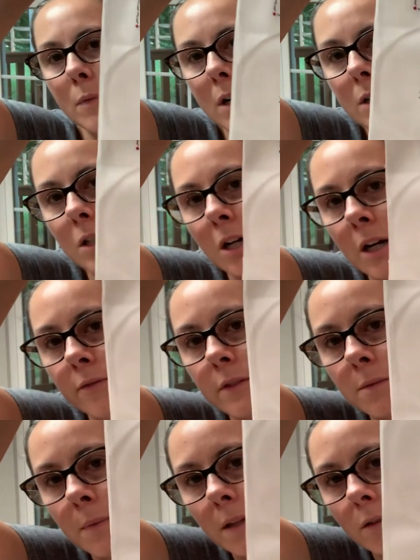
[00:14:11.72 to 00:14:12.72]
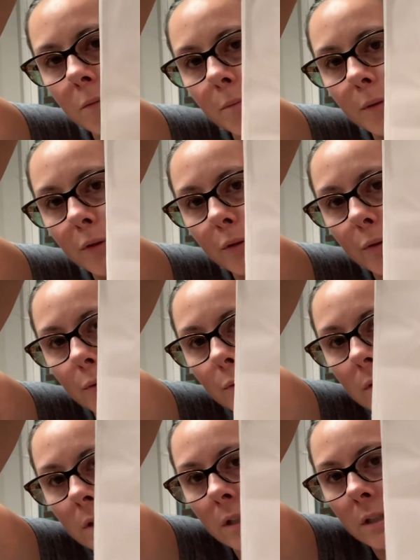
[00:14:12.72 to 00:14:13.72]
I marked off, you see my little
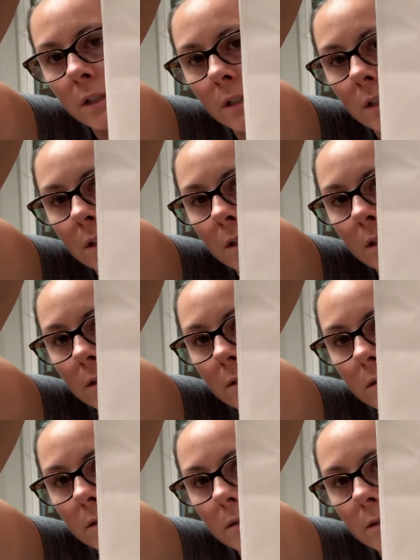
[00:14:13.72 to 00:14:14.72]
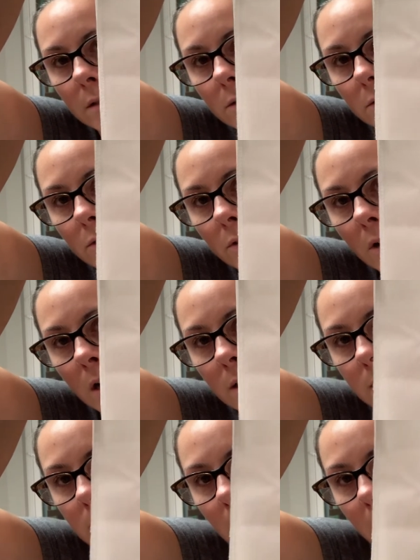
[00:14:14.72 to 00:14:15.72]
blue
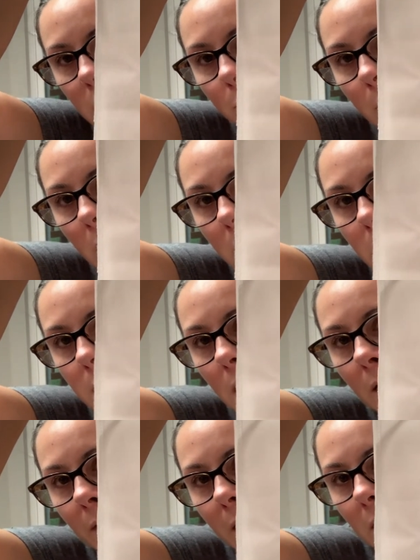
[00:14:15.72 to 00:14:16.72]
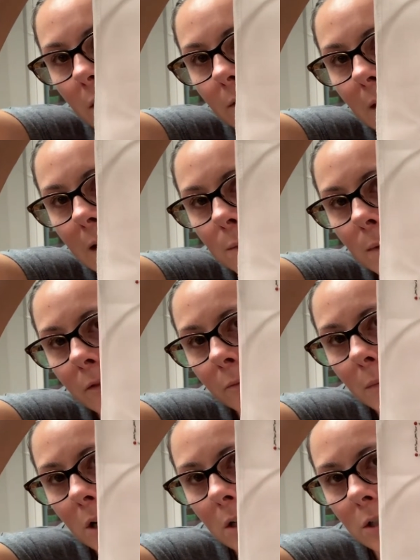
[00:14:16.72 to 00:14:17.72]
cross hatch marks on there. That's where I've
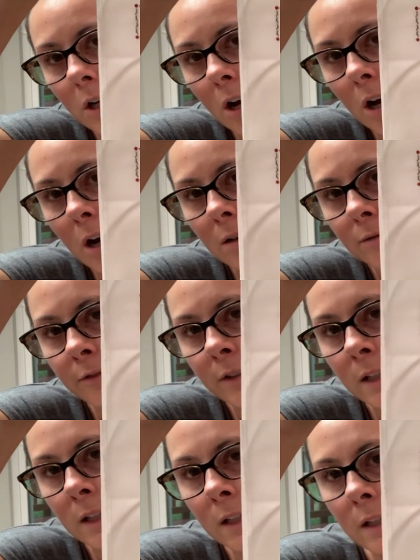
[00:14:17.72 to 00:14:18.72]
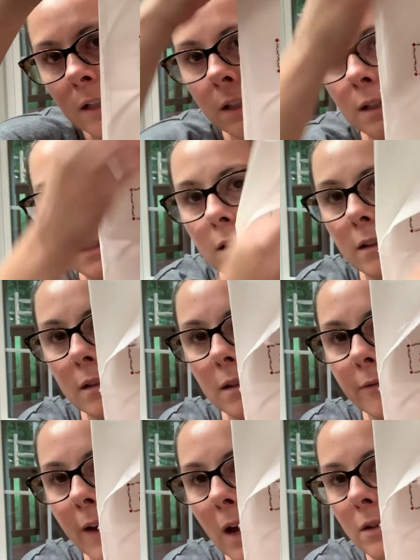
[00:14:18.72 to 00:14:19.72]
marked off
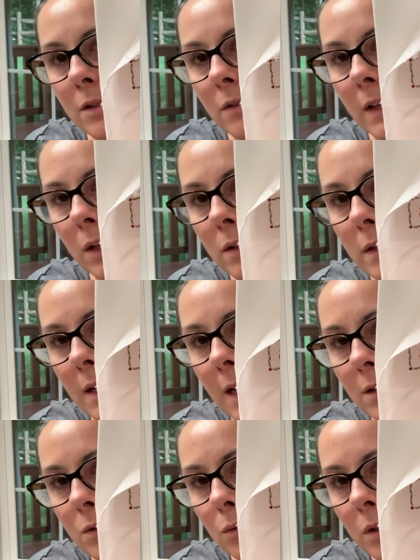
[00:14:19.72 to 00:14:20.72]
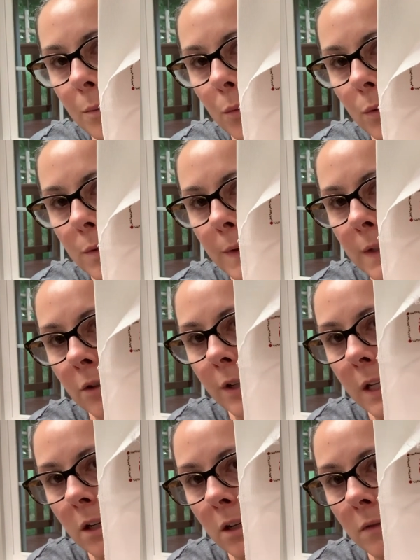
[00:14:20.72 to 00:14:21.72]
the fabric. So like the next ornament will be
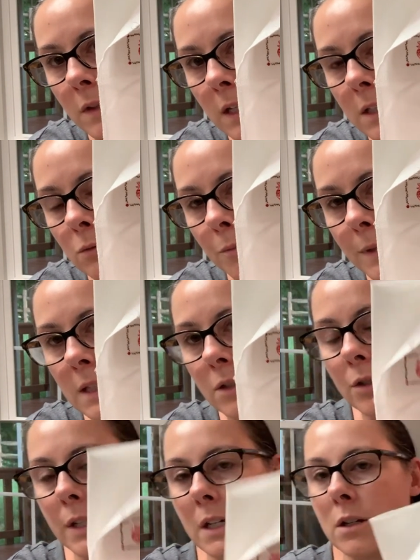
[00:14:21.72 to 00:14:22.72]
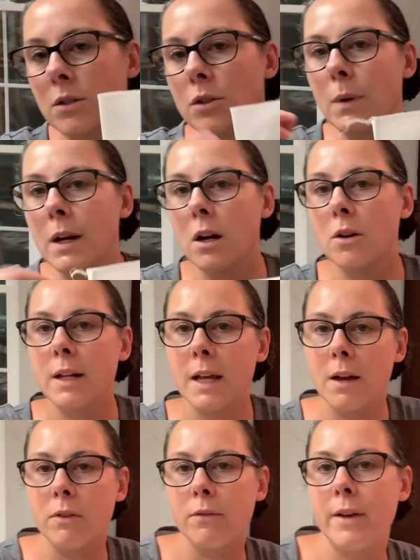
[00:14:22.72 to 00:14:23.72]
centered here and the next one will be centered here. So I already
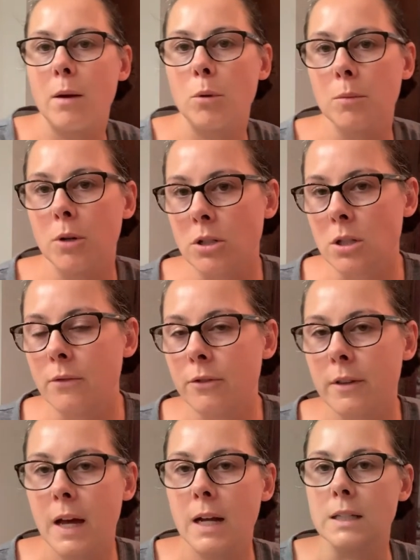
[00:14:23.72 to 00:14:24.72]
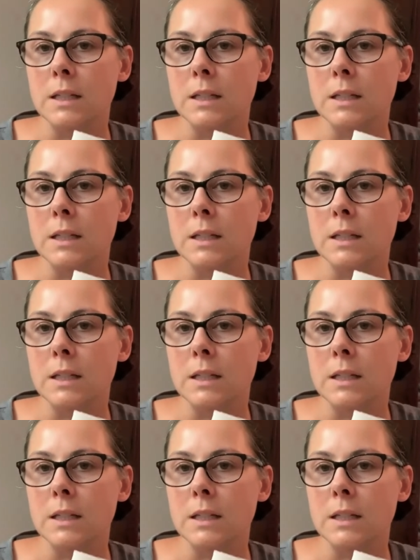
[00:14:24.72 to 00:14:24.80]
have the fabric marked off for that.